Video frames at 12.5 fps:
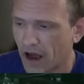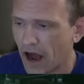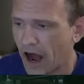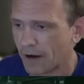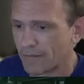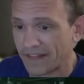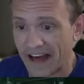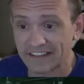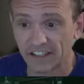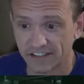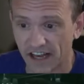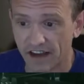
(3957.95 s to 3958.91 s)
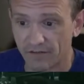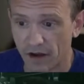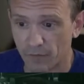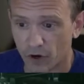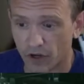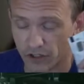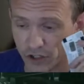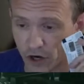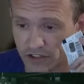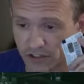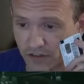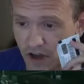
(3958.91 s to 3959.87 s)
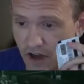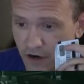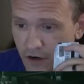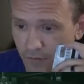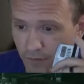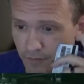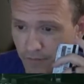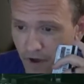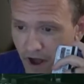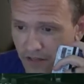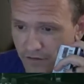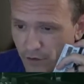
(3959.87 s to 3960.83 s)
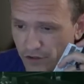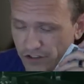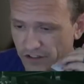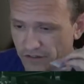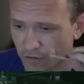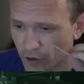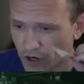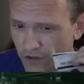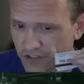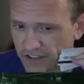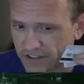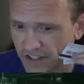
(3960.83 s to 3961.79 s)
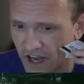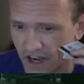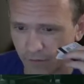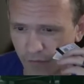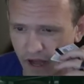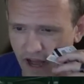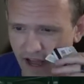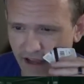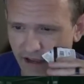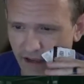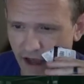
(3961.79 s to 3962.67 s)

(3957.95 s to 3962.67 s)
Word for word: And that's a sci-fi book, Shards of Honor, the first in the Vorkosigan saga by